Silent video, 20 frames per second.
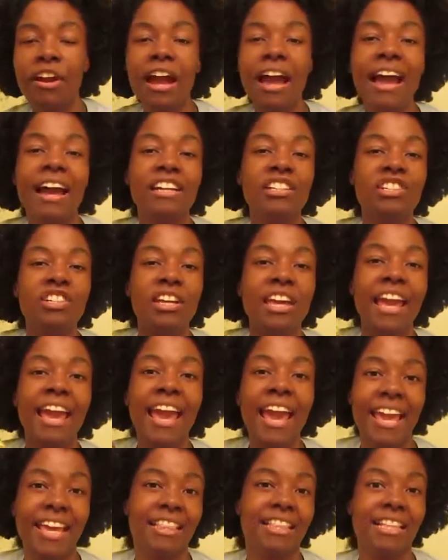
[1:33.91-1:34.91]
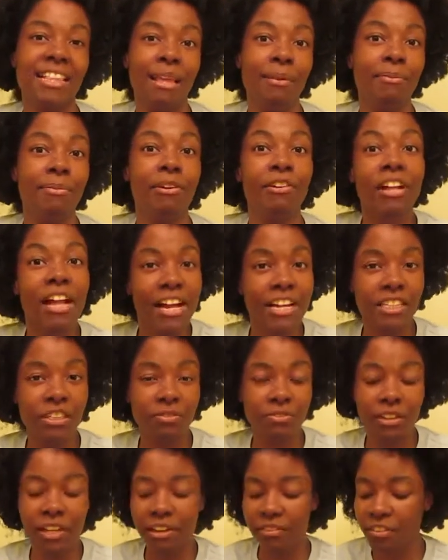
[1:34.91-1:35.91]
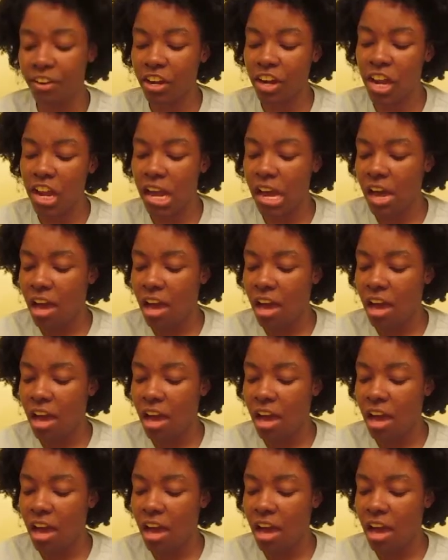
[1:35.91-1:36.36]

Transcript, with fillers: I actually hate the lemongrass flavor.